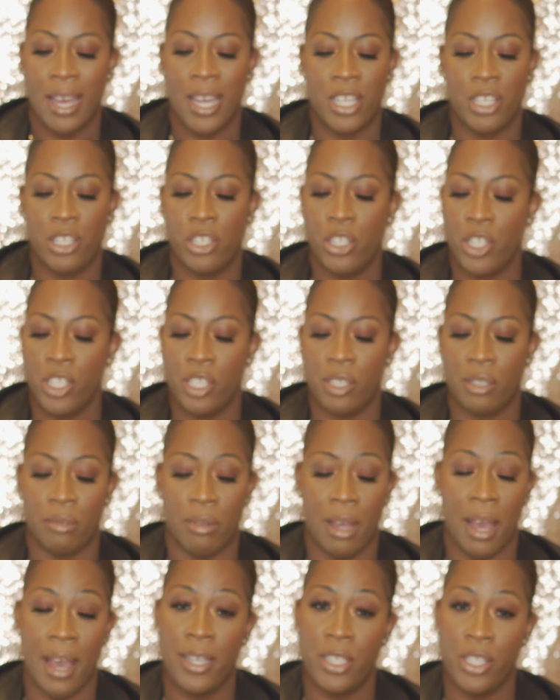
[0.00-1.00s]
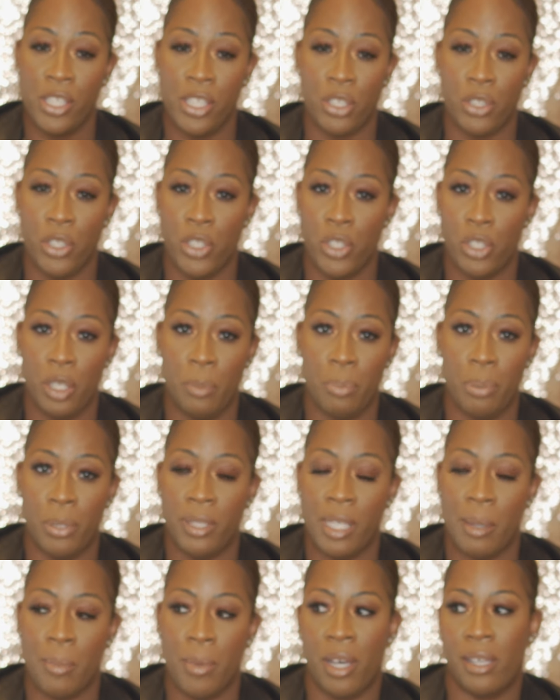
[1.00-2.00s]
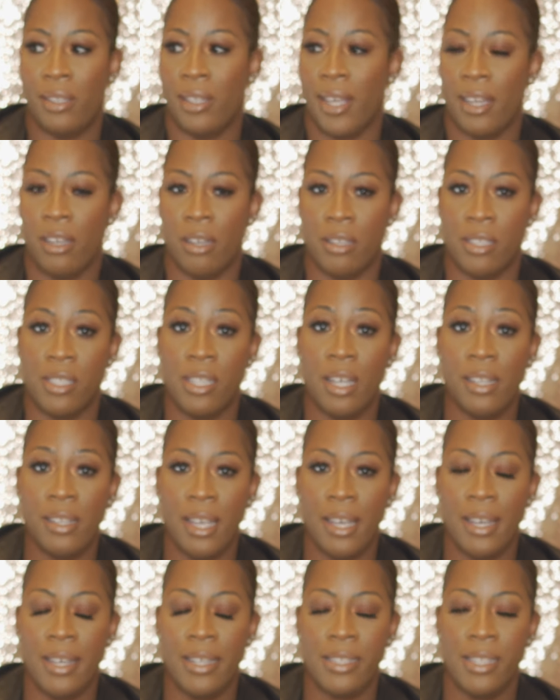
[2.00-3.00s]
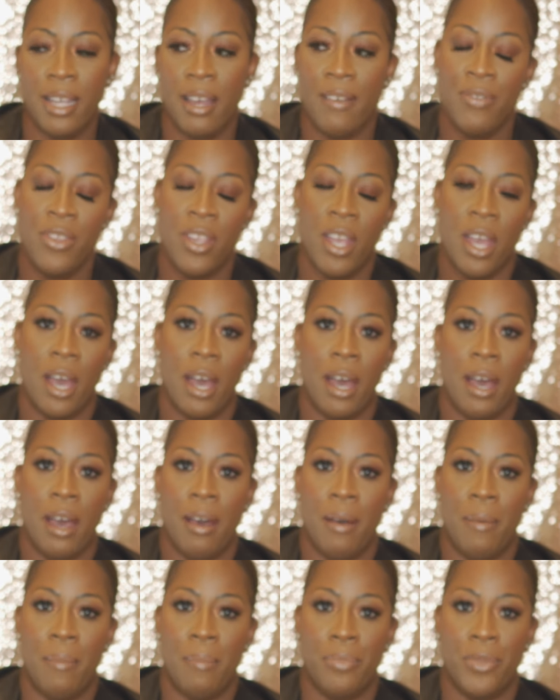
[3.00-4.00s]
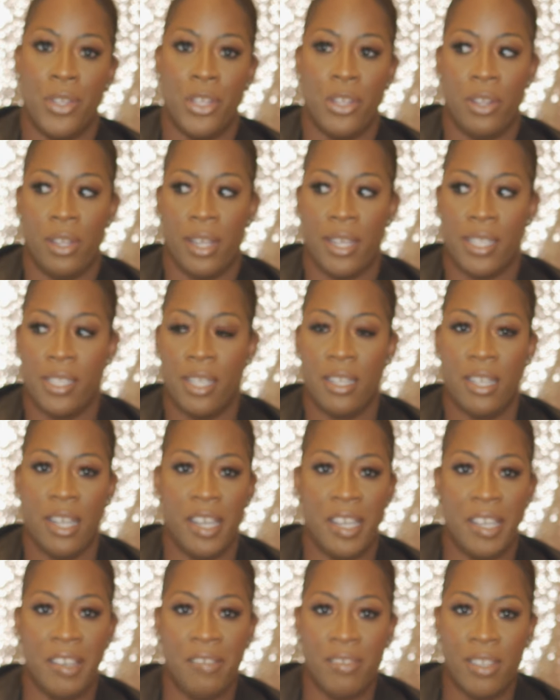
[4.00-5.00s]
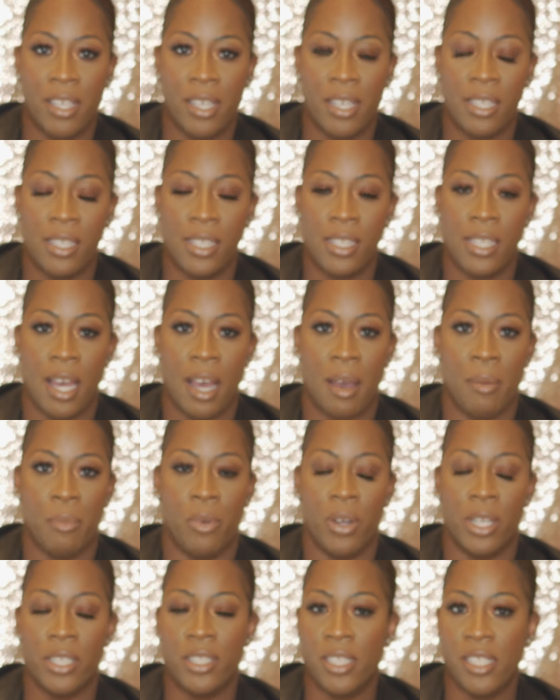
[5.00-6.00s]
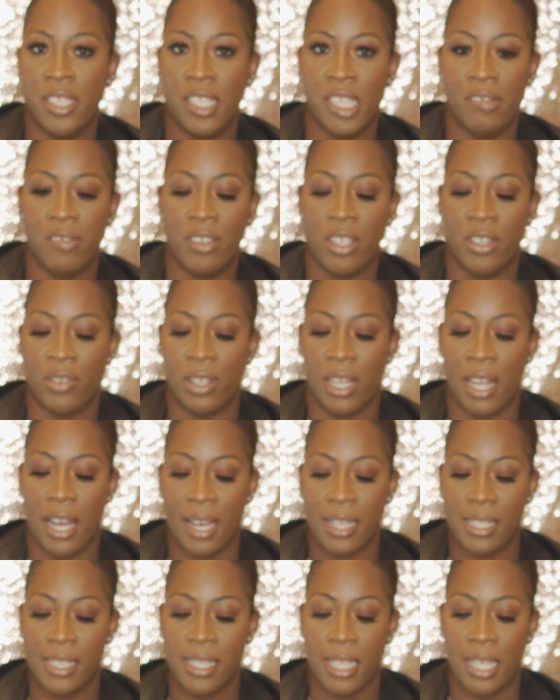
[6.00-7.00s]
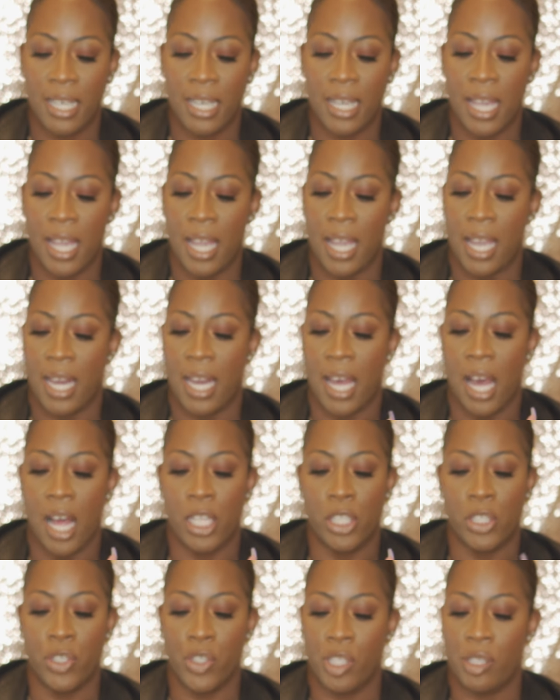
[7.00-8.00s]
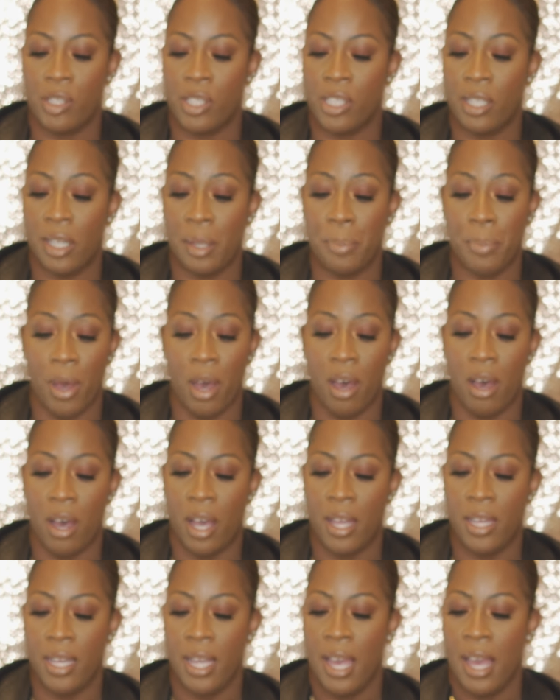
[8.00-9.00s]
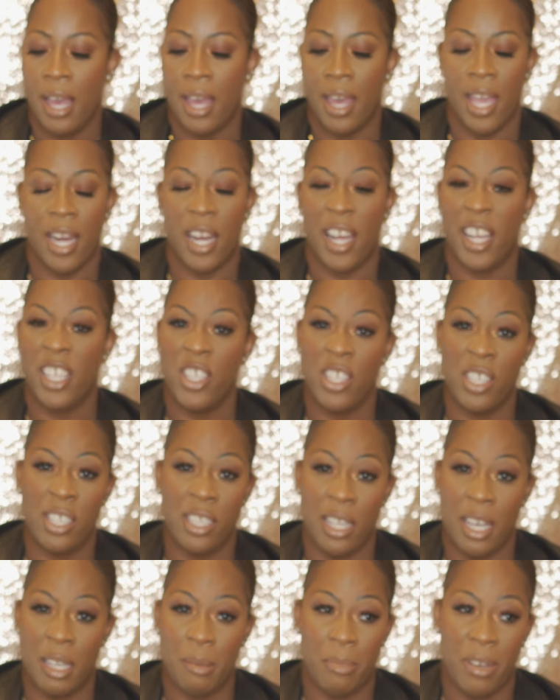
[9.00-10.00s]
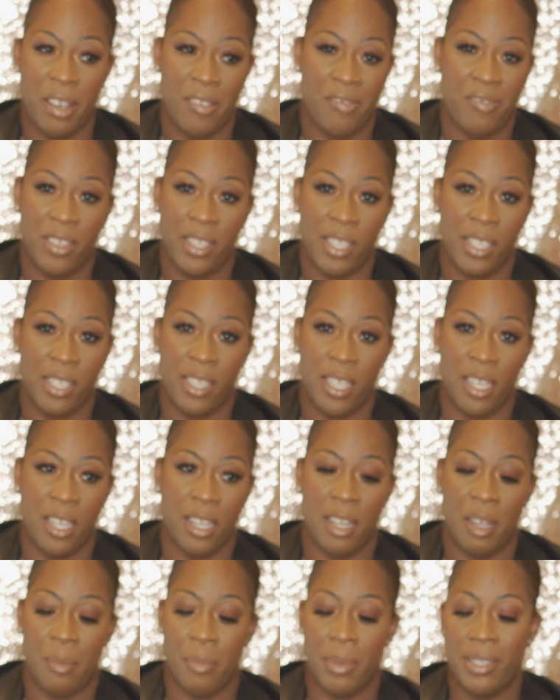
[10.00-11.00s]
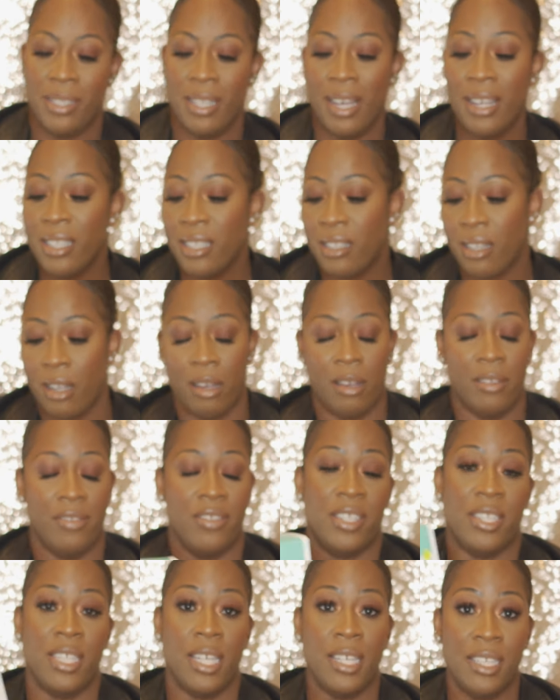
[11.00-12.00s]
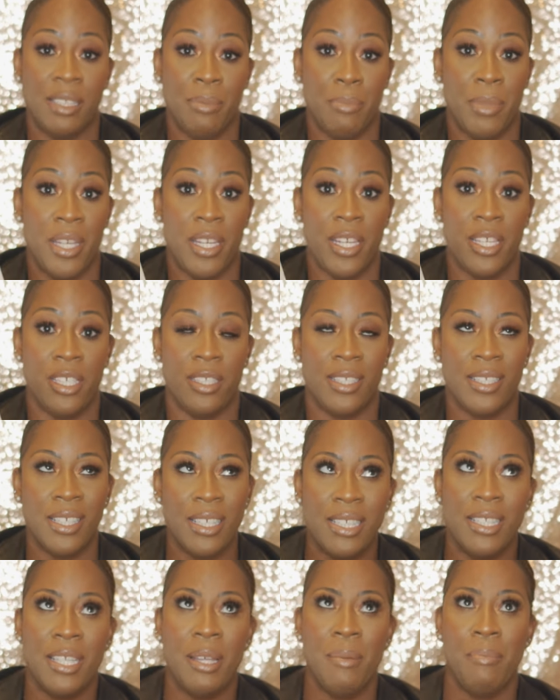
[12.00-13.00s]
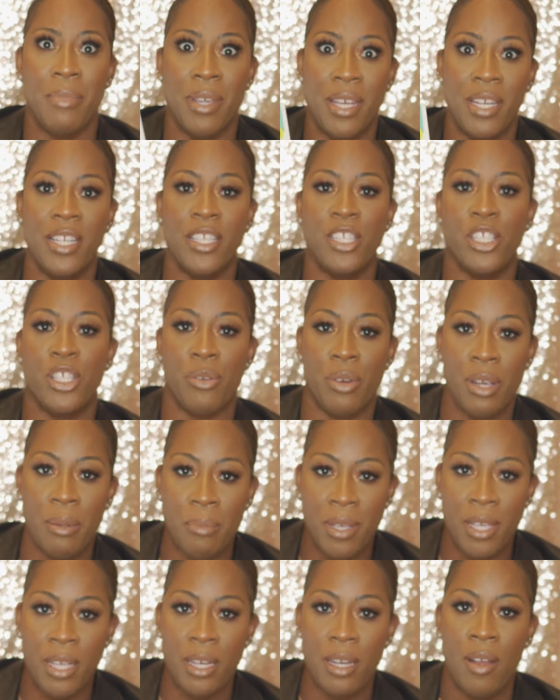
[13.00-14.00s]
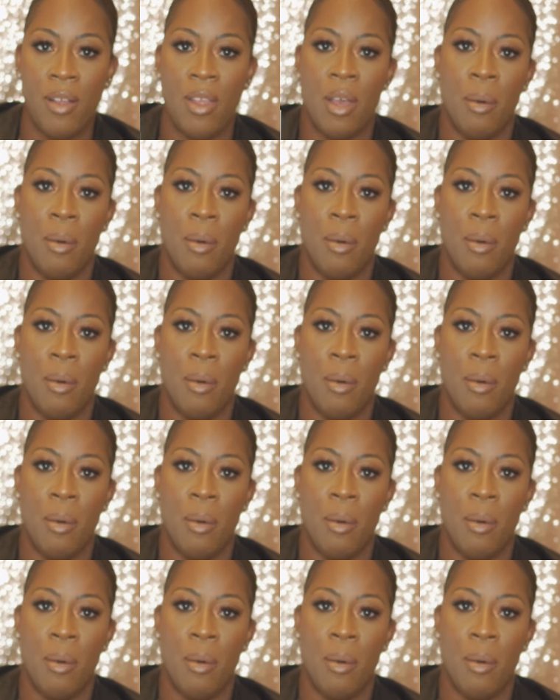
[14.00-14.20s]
and you just, I just usually put them on like on Sundays, you know, like Sunday evenings, I'm watching TV, relaxing, and I'll just slip on, and I just let my foot sit in them. It says 60-minute treatment,